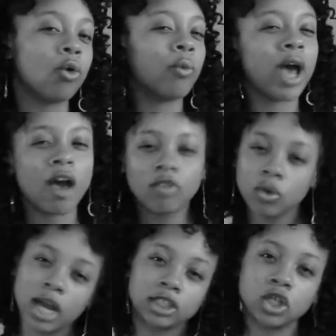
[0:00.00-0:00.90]
Ooh, wherever
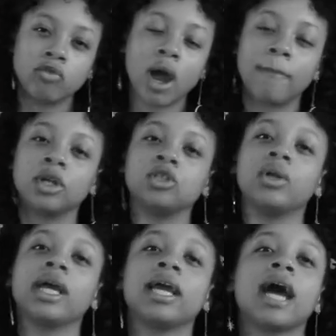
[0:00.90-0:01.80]
you got your romper, do
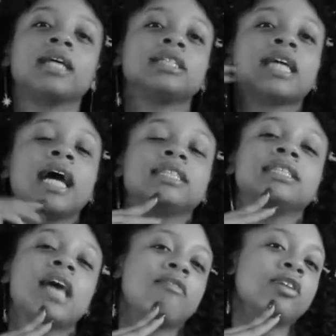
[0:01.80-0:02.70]
they got a size
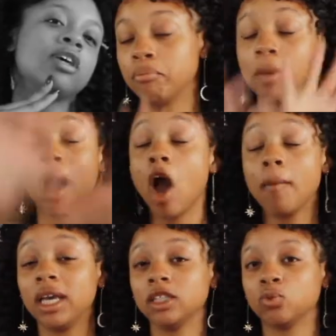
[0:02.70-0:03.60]
seven? But by all
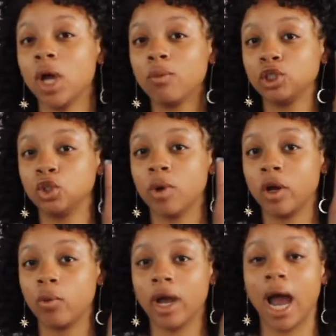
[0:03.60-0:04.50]
means, where would you want
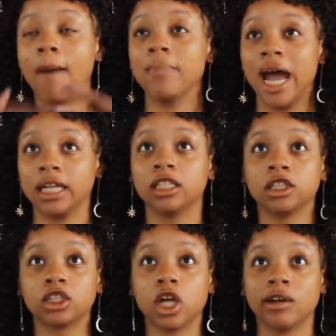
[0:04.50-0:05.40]
to wear. I'm not
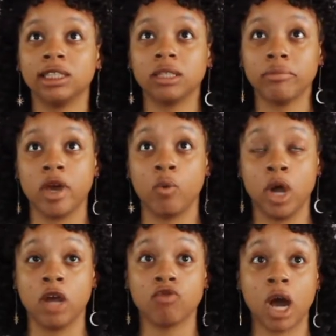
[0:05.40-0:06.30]
discouraging men
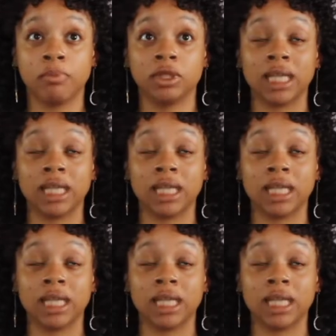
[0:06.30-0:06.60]
wearing rompers.